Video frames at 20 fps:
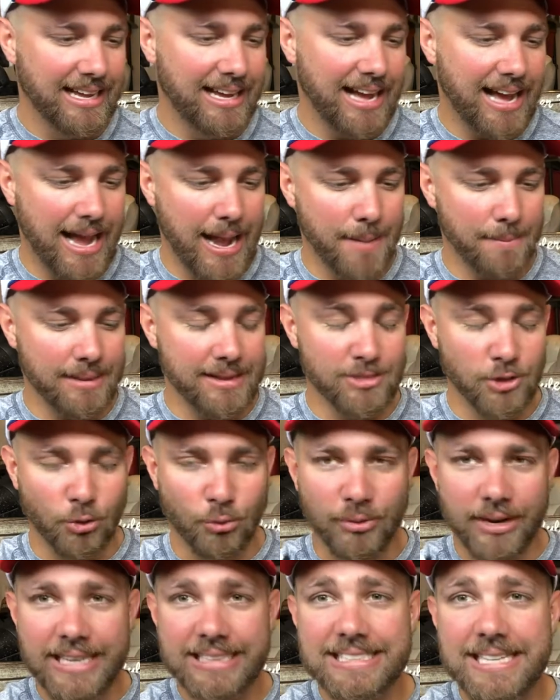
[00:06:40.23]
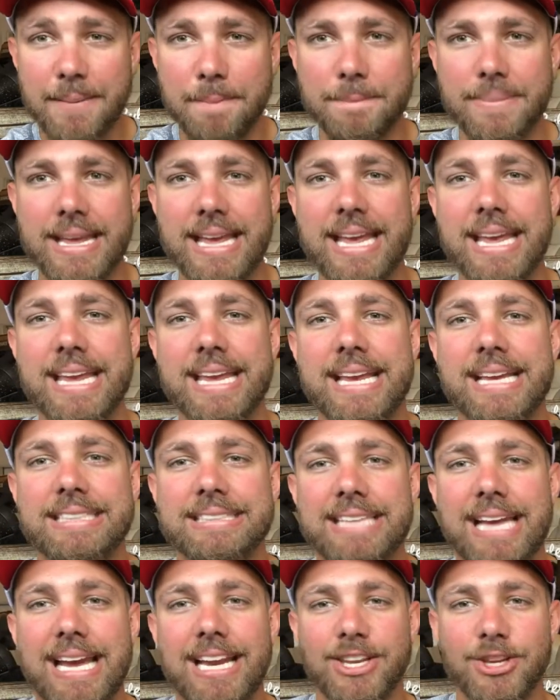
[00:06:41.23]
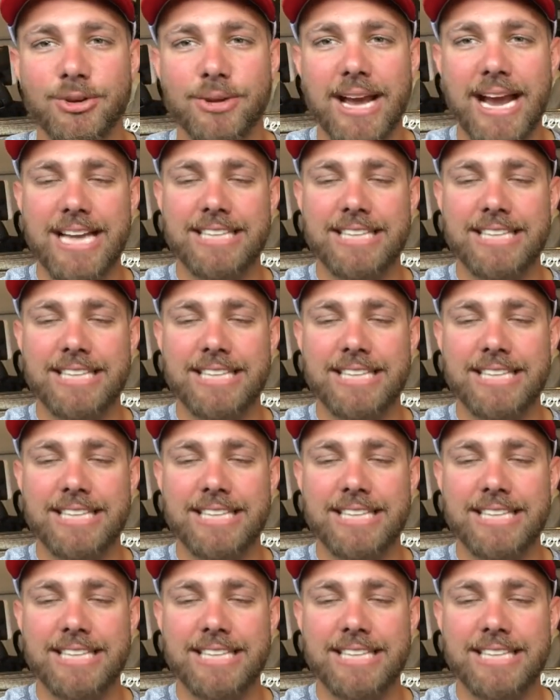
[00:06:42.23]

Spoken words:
And the reason being is that you